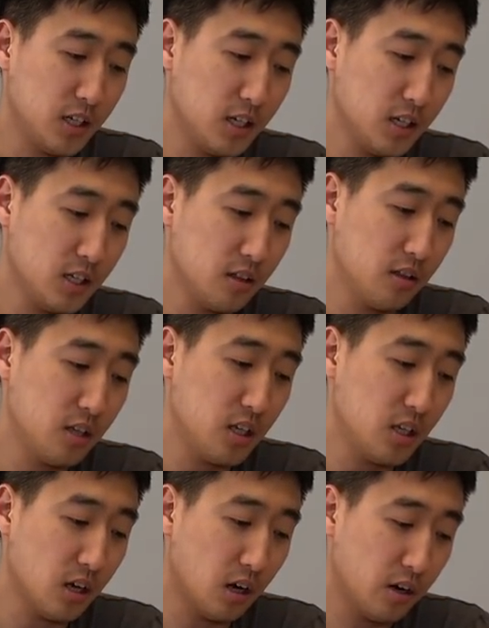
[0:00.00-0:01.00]

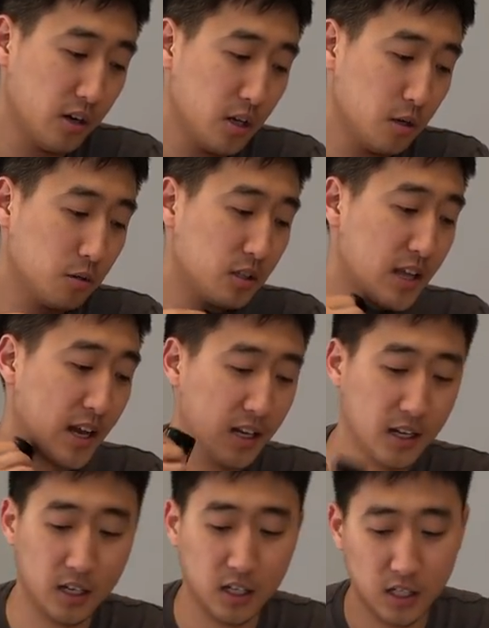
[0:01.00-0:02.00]
the
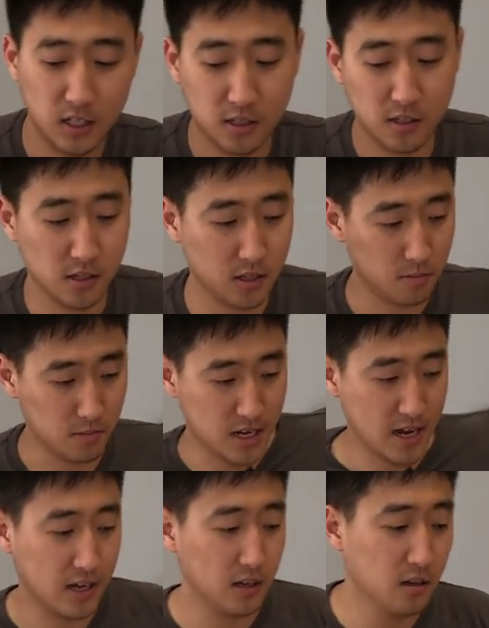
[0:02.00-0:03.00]
Audio-Technica System
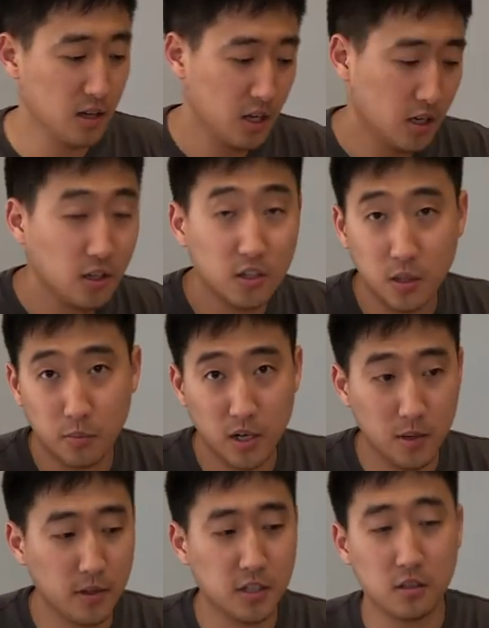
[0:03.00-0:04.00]
ten, using
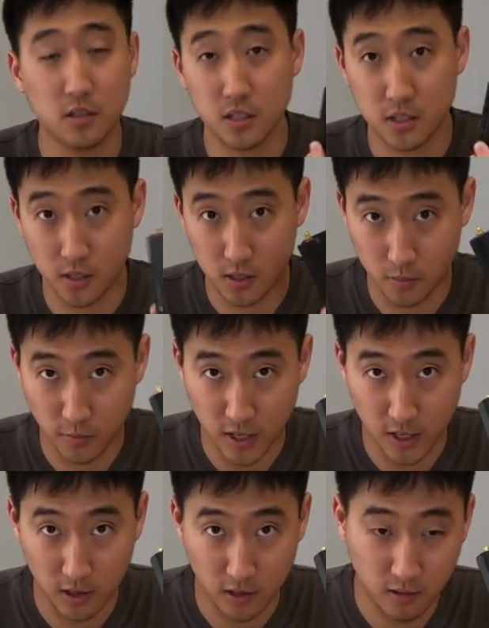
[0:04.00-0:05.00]
pretty much this system right
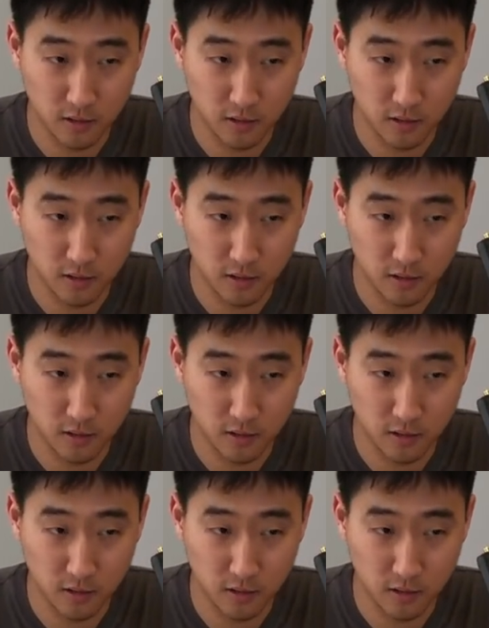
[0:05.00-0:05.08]
here.